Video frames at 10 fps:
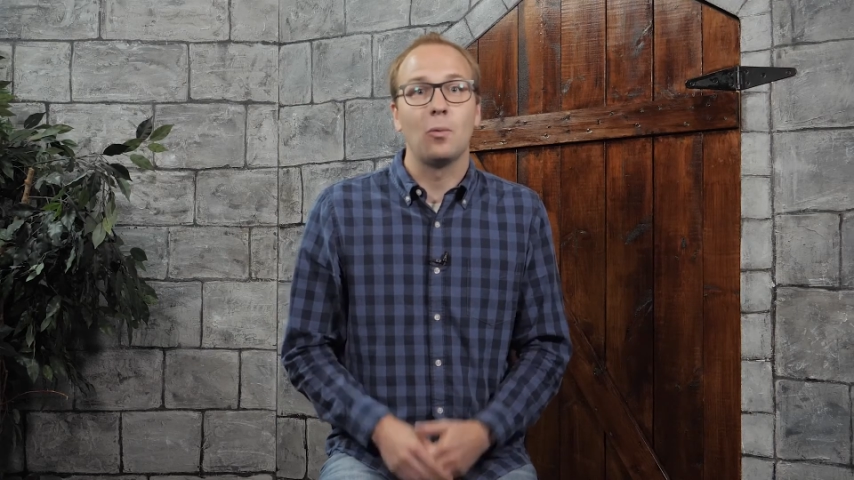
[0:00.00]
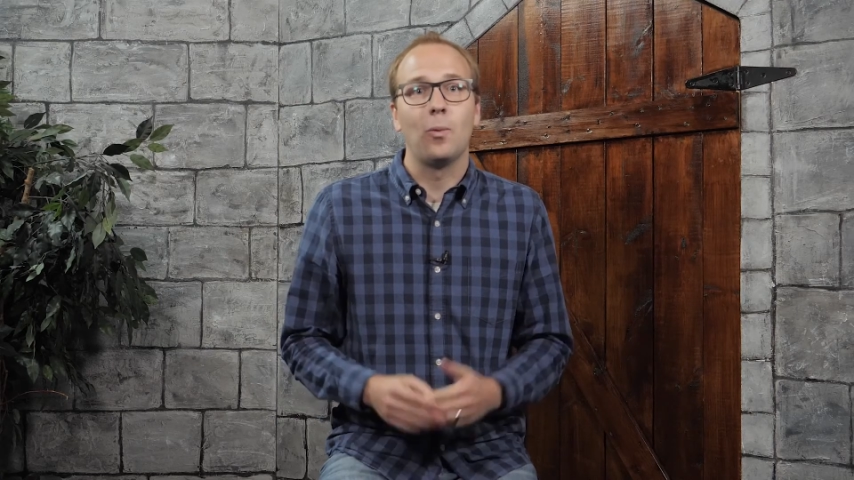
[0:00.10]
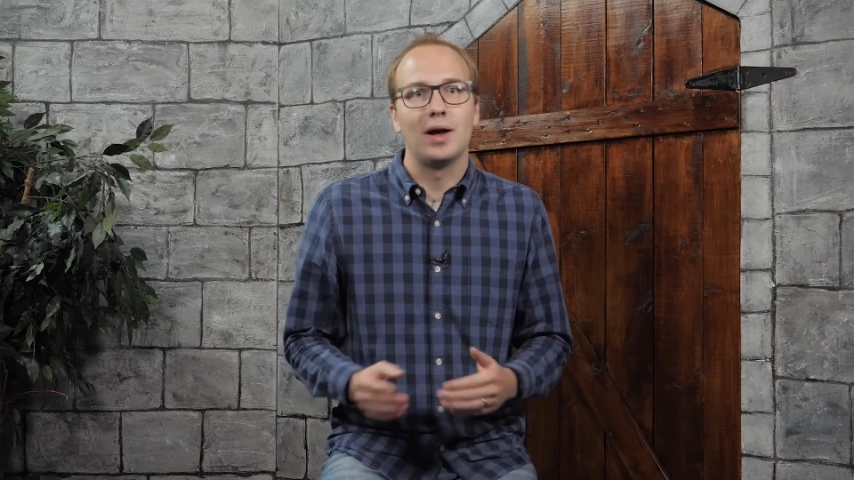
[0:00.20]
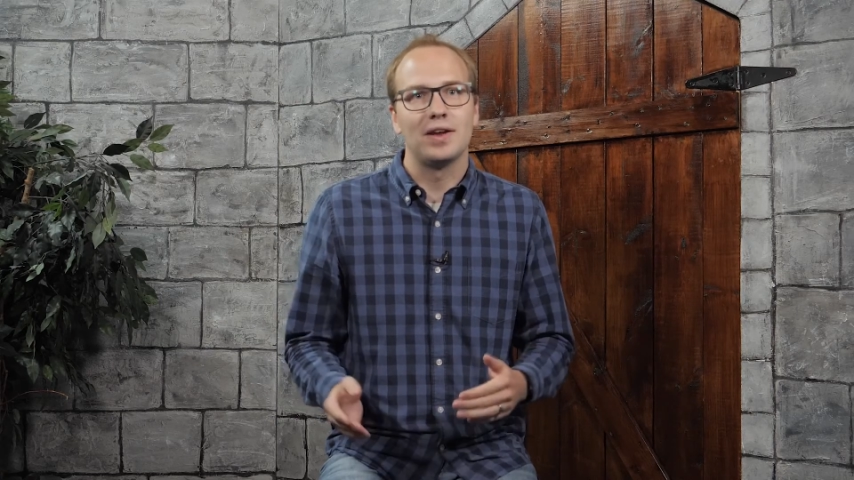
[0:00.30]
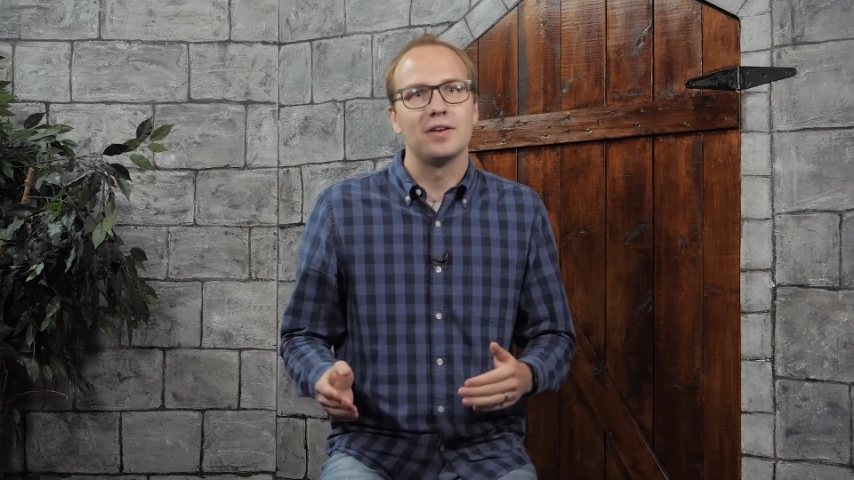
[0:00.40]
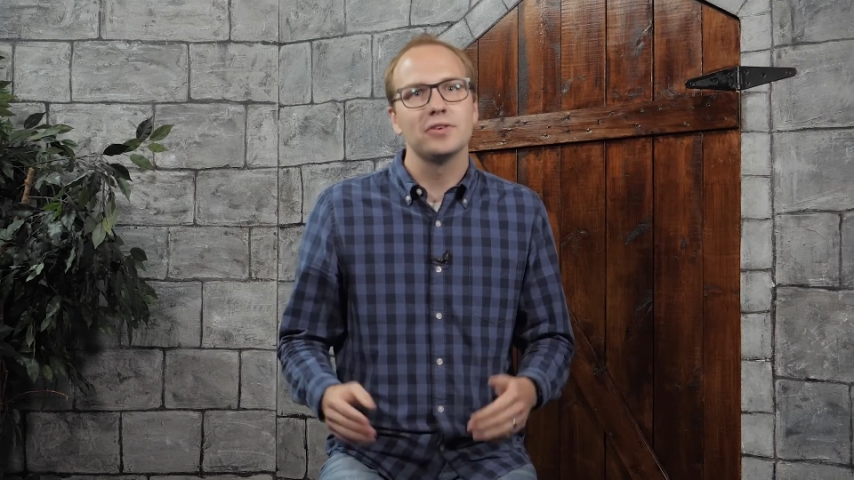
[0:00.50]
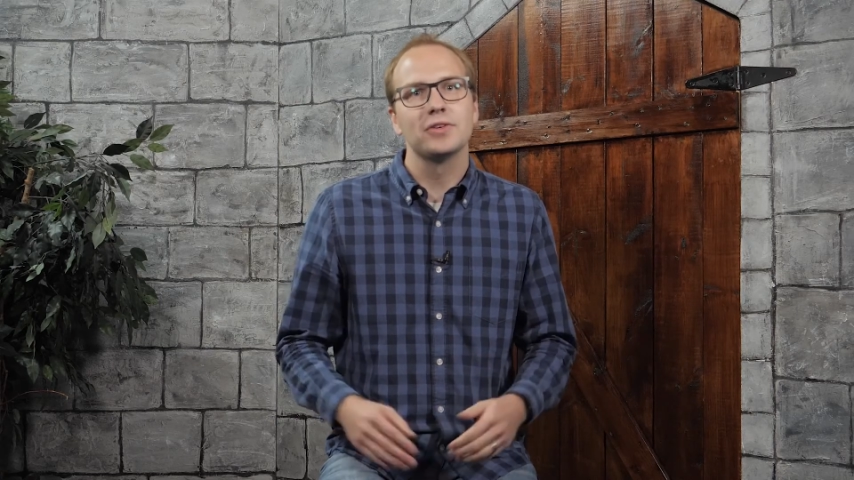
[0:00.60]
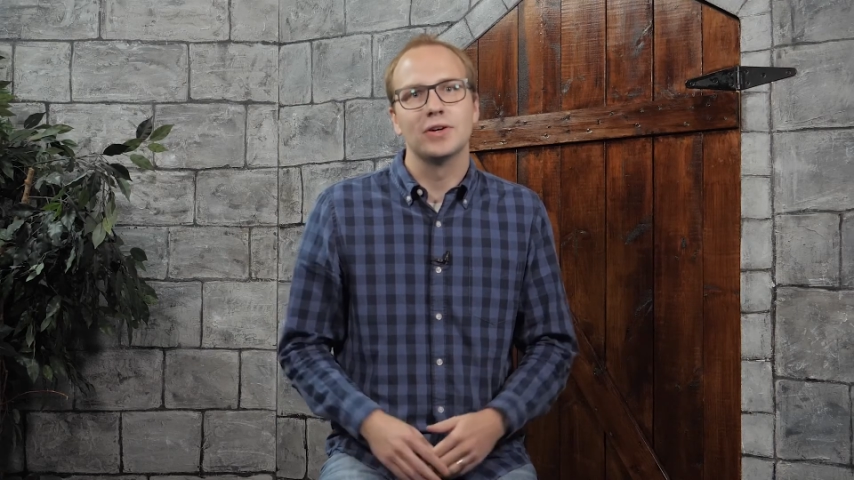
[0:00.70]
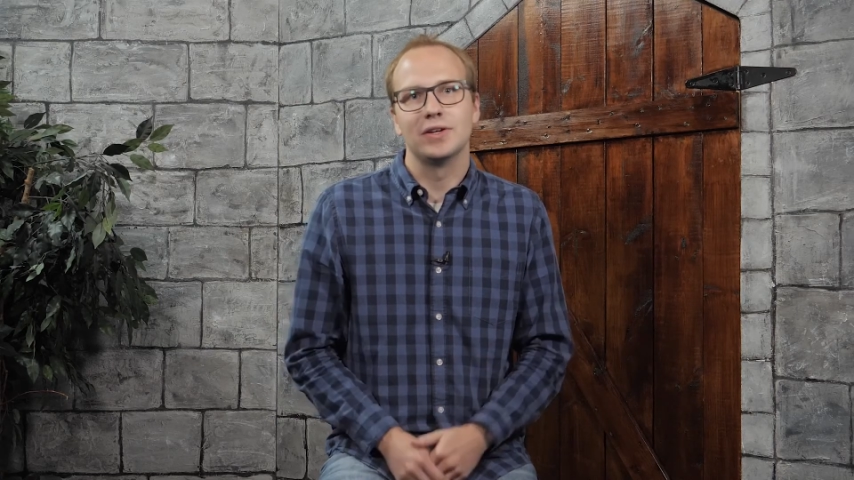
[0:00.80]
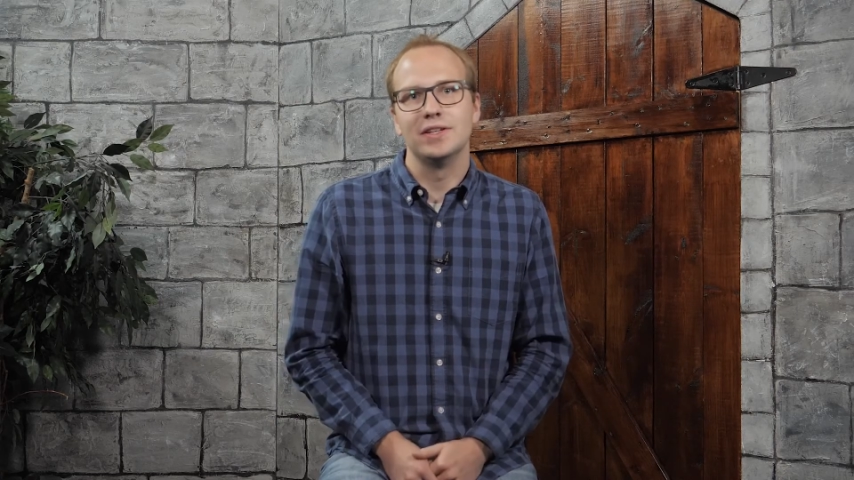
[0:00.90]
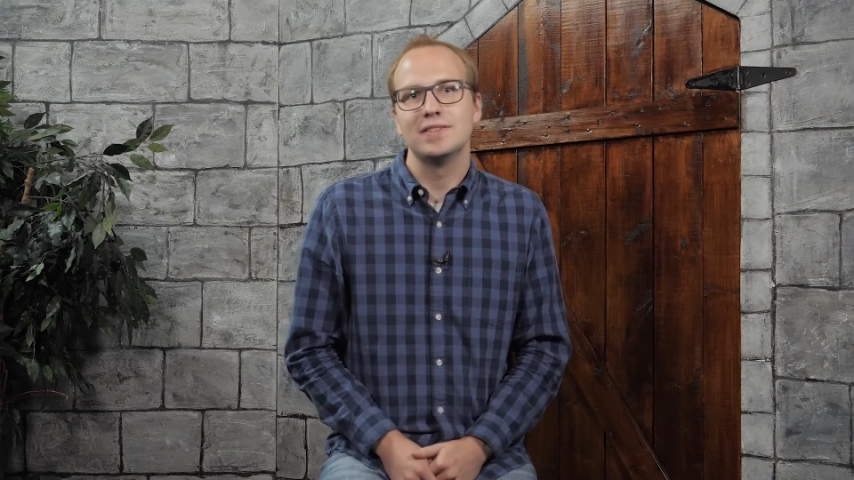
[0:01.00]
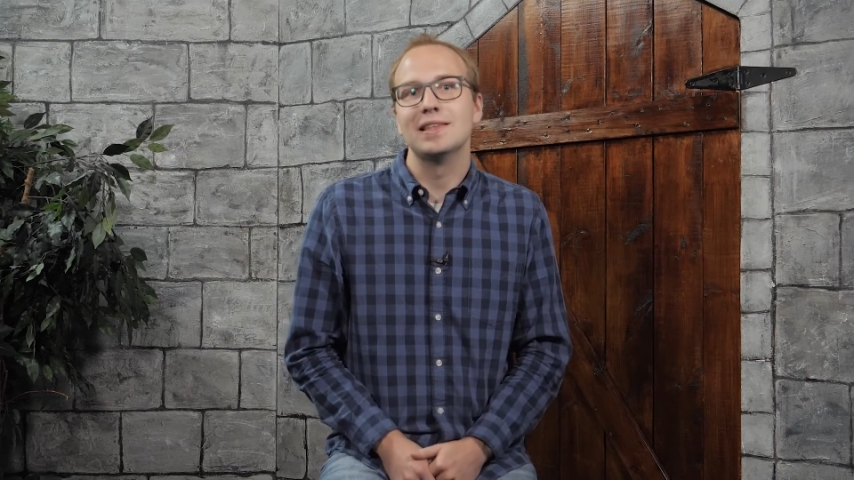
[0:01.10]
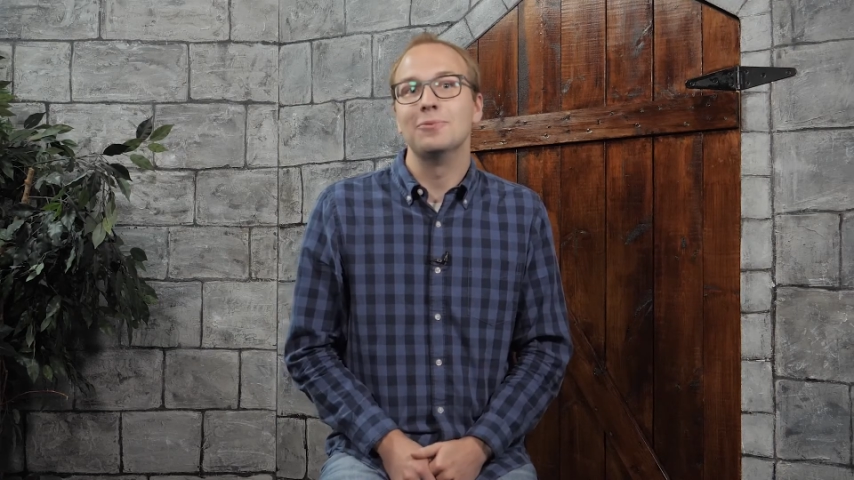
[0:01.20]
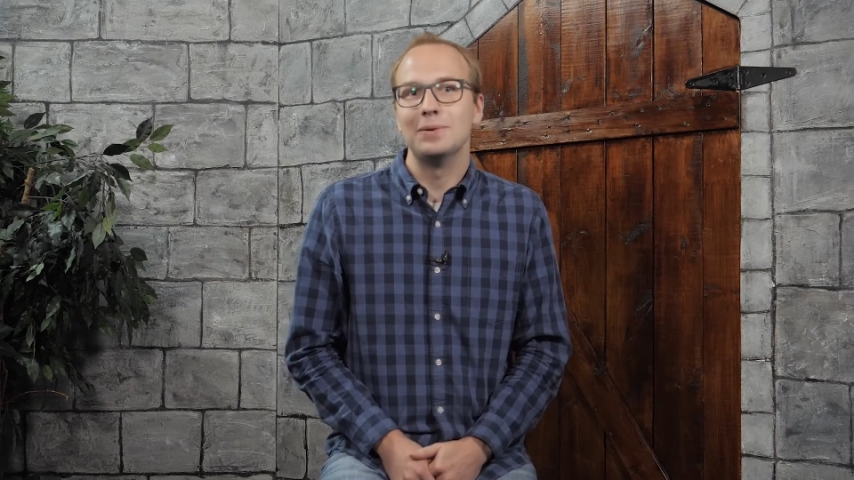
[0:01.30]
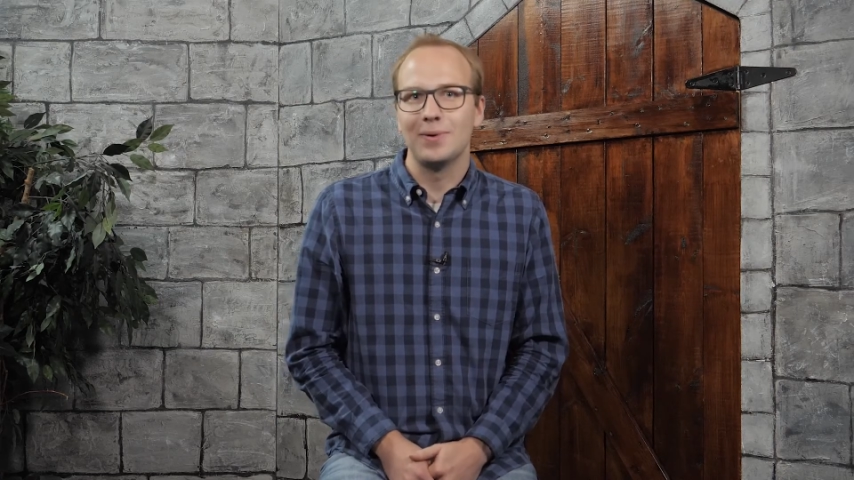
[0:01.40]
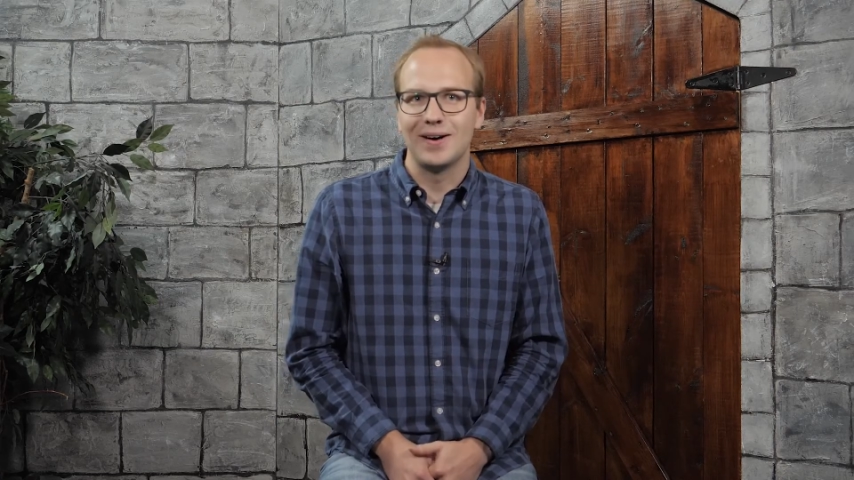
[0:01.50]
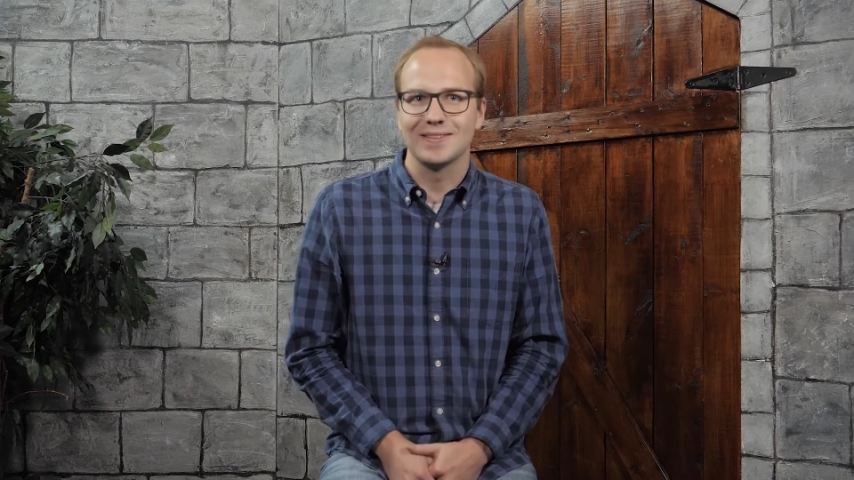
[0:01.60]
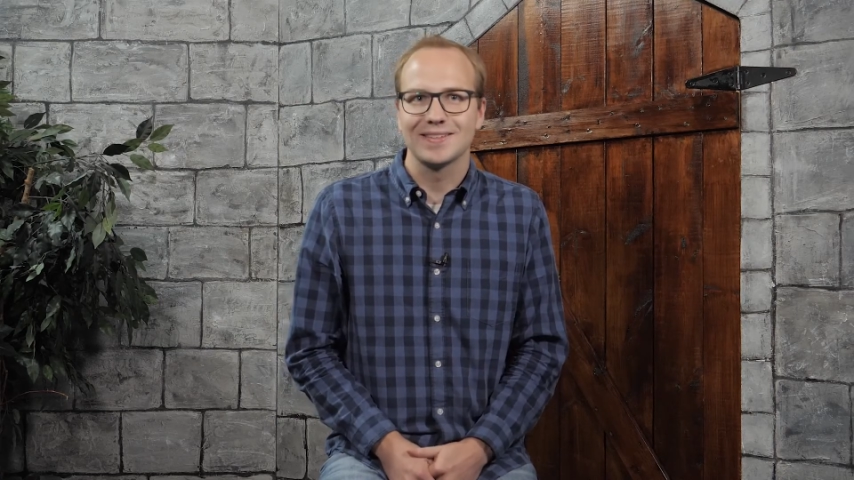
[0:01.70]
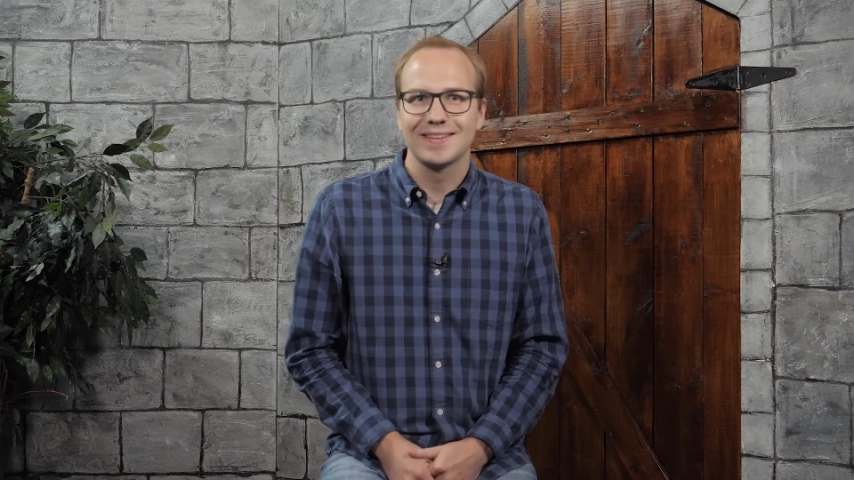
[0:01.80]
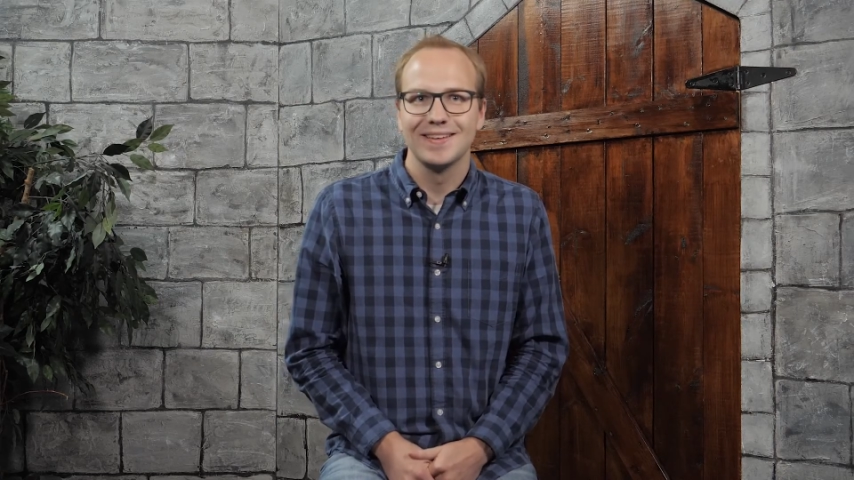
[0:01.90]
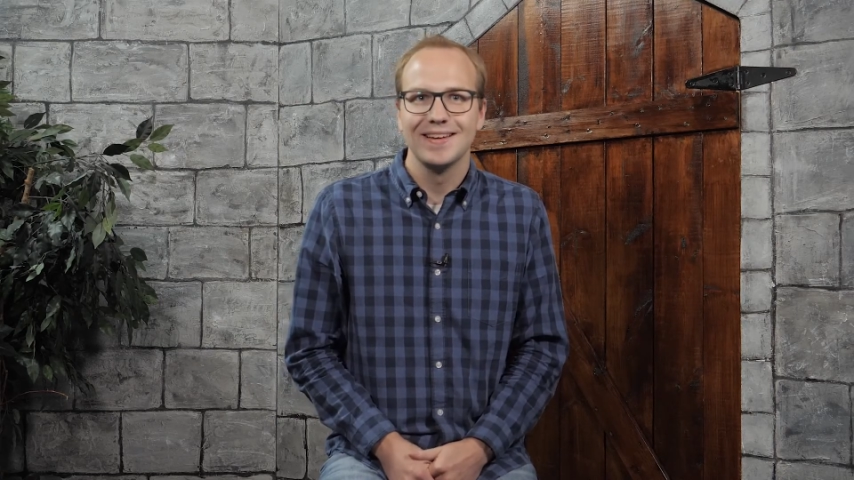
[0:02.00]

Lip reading: 100 cookies that we want.